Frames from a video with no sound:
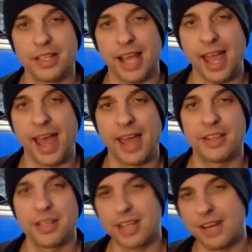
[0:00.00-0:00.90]
to add.
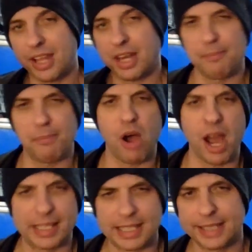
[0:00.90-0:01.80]
This is kind of like an
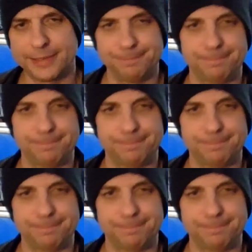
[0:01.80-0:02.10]
unboxing.